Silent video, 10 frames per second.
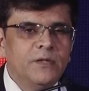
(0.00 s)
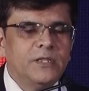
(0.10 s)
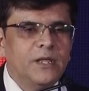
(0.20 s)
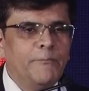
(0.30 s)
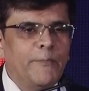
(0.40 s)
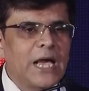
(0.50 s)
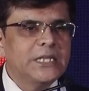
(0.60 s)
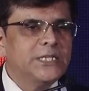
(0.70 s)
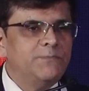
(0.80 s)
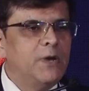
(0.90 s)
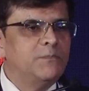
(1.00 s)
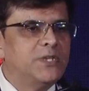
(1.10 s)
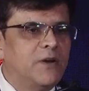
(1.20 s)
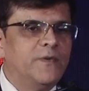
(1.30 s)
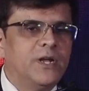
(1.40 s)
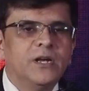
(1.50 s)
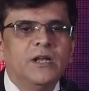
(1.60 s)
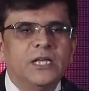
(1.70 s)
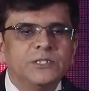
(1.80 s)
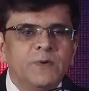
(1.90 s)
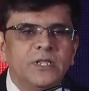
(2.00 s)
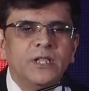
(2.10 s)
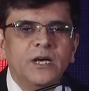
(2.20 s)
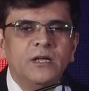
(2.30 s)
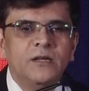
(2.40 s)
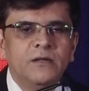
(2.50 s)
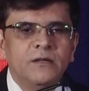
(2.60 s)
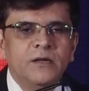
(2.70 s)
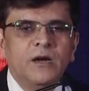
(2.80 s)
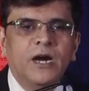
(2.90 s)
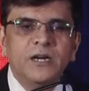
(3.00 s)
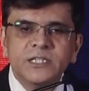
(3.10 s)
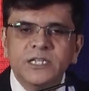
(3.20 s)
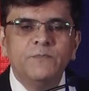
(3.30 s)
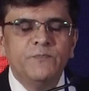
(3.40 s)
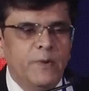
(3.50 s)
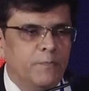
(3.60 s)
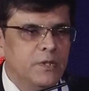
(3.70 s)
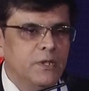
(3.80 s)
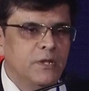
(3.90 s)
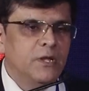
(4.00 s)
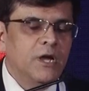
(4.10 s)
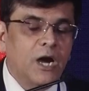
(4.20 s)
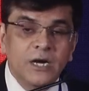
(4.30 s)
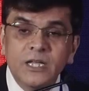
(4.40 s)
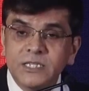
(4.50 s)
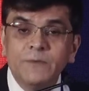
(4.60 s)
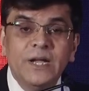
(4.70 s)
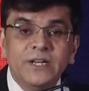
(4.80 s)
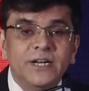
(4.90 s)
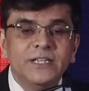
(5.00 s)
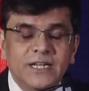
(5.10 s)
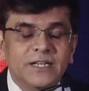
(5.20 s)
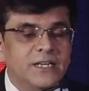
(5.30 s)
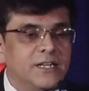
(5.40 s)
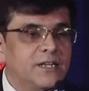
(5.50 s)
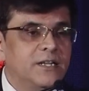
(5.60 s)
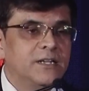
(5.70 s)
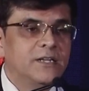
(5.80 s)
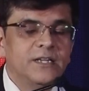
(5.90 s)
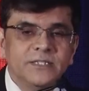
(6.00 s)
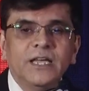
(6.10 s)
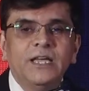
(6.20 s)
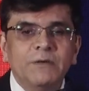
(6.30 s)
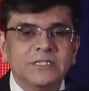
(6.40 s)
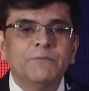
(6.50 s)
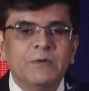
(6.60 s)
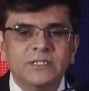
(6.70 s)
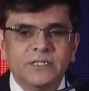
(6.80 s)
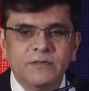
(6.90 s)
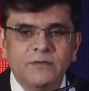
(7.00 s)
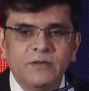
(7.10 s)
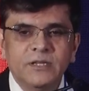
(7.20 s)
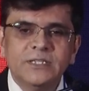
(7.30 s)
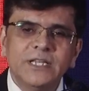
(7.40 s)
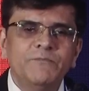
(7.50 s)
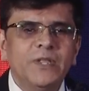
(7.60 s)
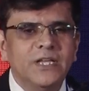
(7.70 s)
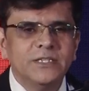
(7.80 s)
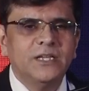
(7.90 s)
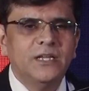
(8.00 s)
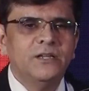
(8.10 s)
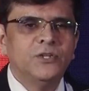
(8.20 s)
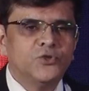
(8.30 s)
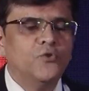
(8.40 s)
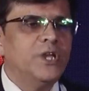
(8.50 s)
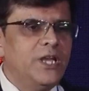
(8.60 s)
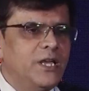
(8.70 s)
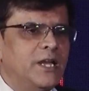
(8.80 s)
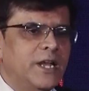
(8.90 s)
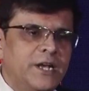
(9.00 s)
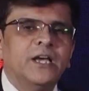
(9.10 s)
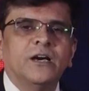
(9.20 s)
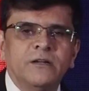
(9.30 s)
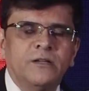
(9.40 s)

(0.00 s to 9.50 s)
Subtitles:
the maximum sufferer has been the underserved people, underserved entities rather, is the MSMEs. The same thing is the story in India.